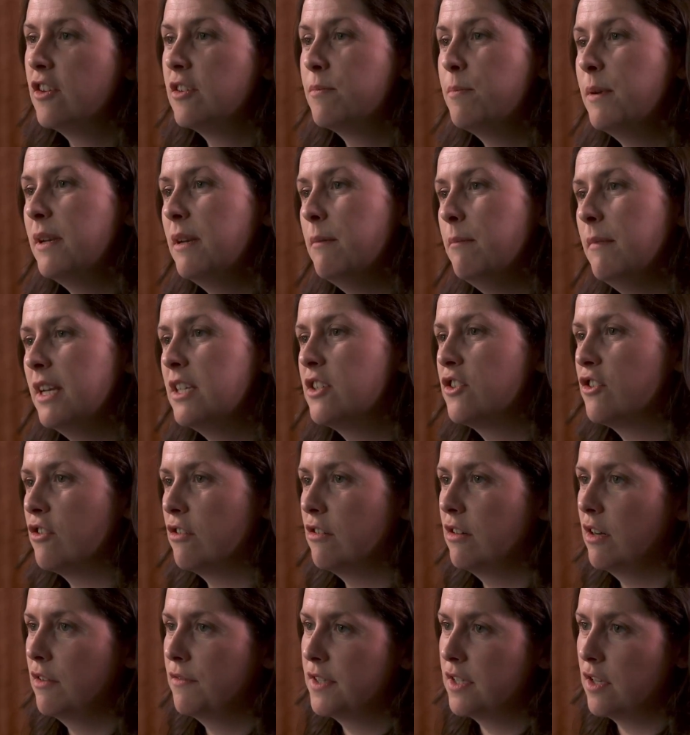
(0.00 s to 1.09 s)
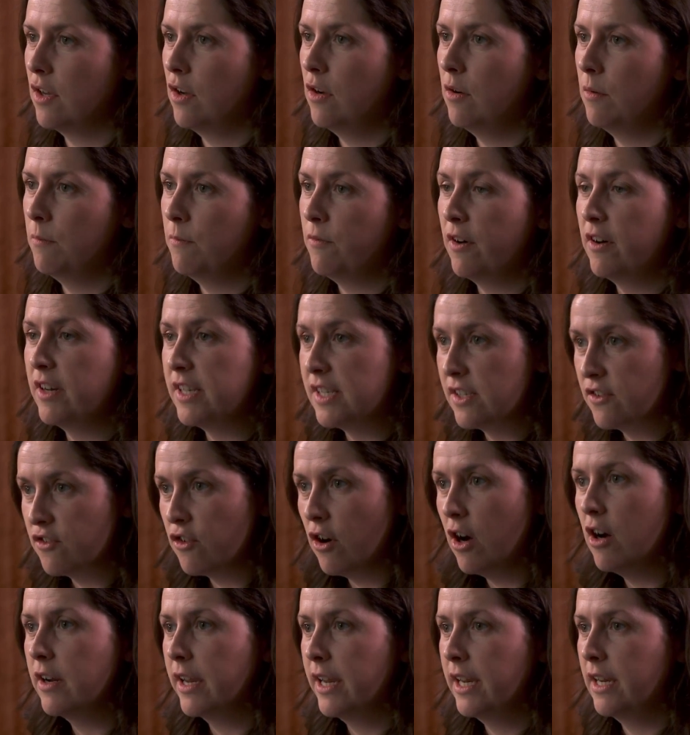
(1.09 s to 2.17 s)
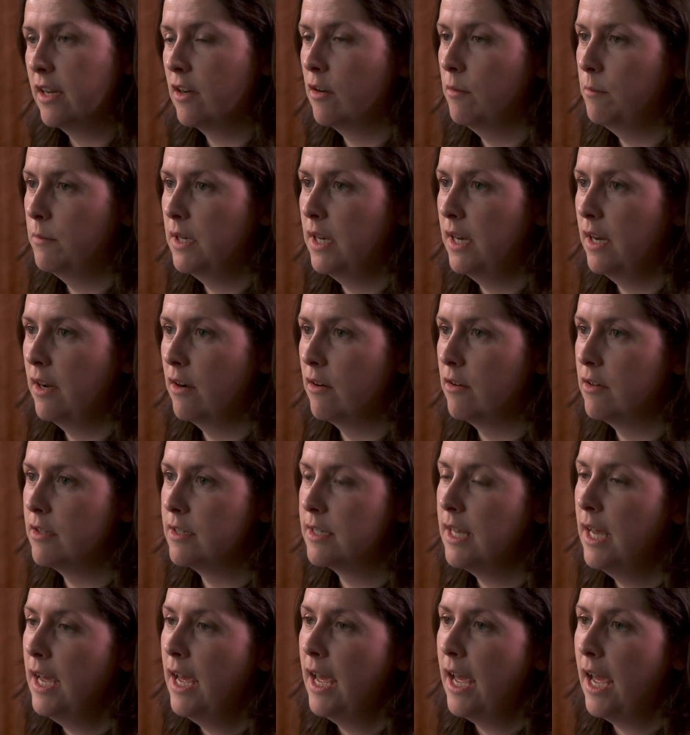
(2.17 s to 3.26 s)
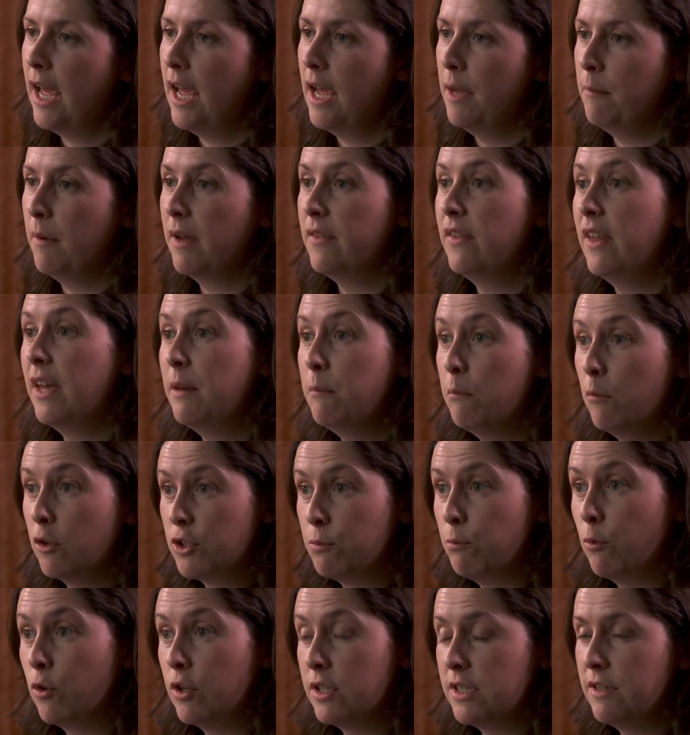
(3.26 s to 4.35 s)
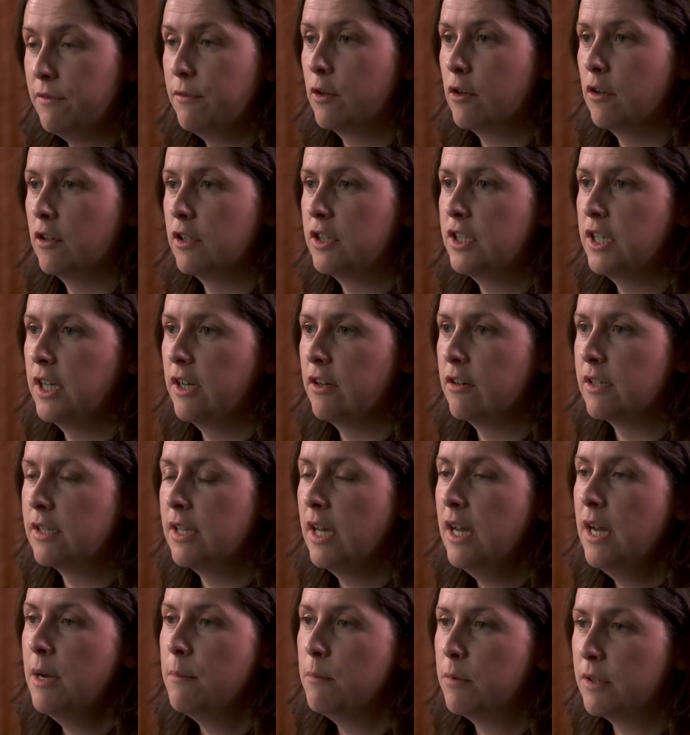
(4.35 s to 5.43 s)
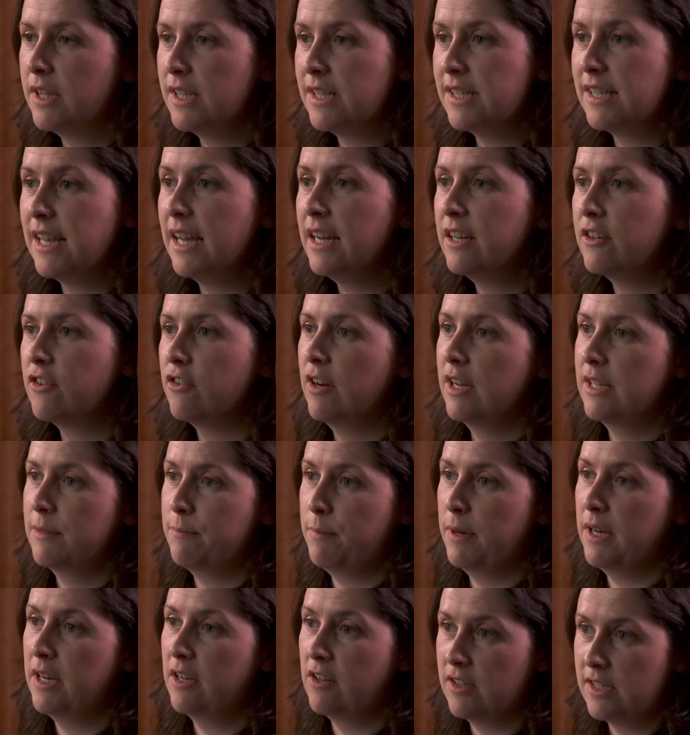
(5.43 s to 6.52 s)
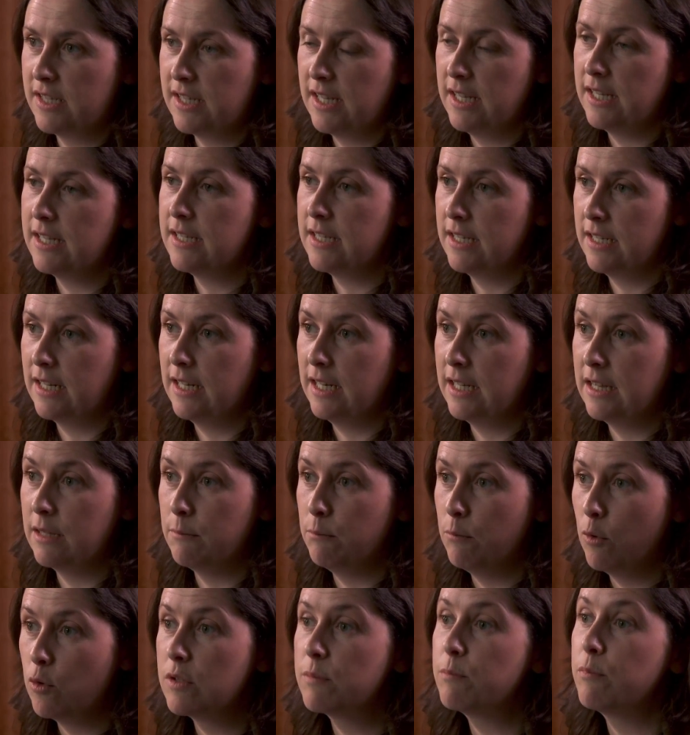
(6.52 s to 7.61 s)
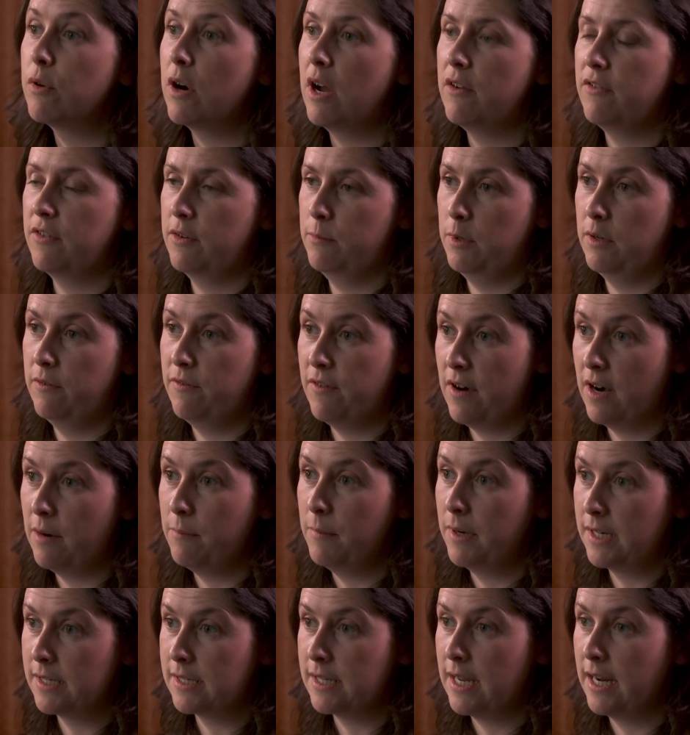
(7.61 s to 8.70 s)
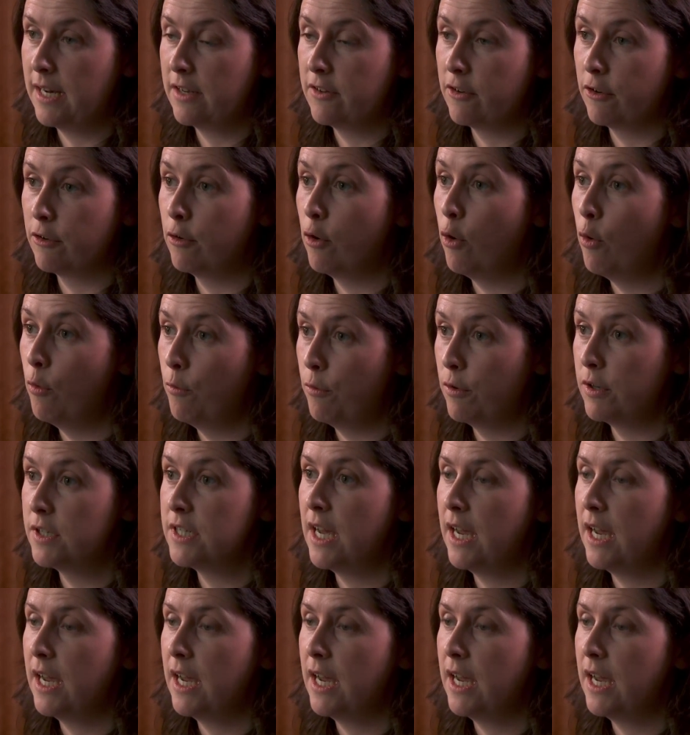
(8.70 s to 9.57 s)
There's been a mixture of some very strong income years and then much more difficult years, but the sector has been consistently the most profitable farming sector over